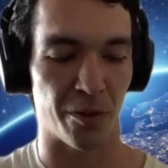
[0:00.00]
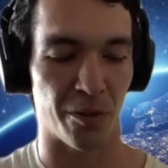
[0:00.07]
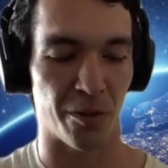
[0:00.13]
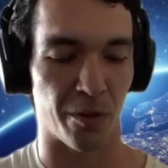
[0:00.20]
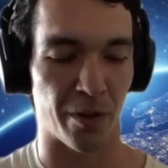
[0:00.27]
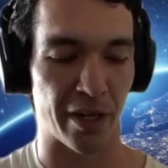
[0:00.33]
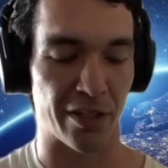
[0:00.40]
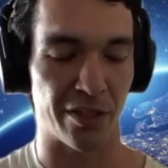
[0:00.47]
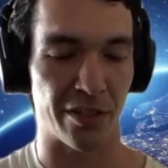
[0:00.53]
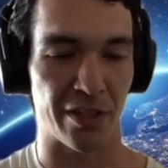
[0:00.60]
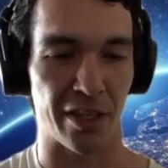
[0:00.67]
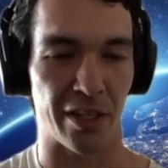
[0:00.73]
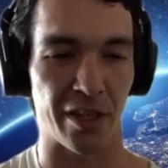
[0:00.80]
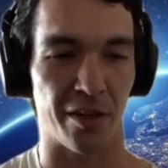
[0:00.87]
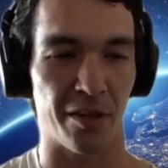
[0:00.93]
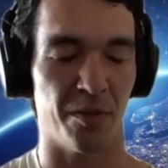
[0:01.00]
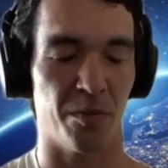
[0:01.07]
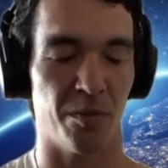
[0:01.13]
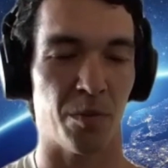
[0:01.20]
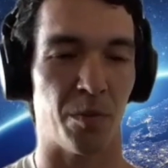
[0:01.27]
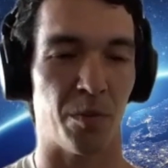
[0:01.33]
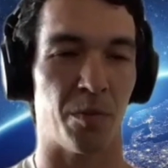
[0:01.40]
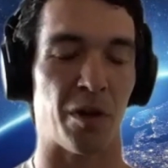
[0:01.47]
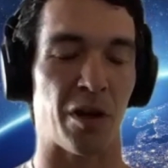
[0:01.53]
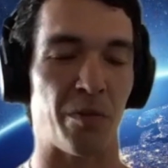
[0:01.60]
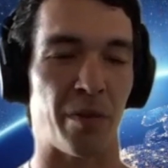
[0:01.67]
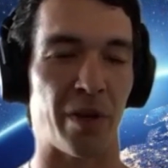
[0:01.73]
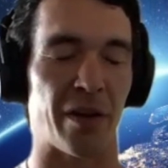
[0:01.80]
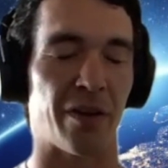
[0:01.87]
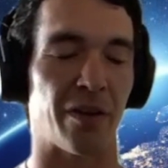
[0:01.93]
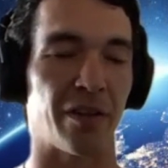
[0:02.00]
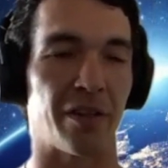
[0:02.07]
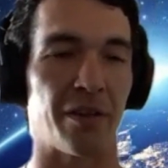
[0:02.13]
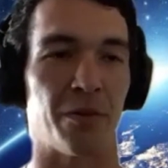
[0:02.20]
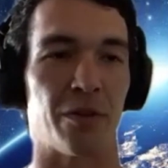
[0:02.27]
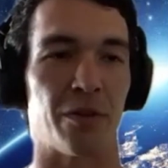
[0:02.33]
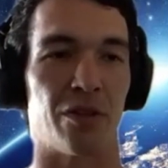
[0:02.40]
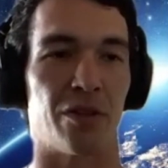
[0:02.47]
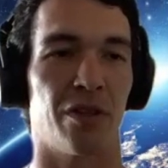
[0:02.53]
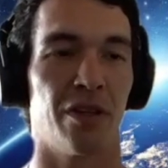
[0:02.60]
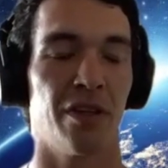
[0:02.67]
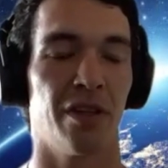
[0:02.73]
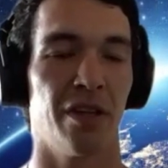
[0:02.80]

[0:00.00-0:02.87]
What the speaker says: were raised in primarily was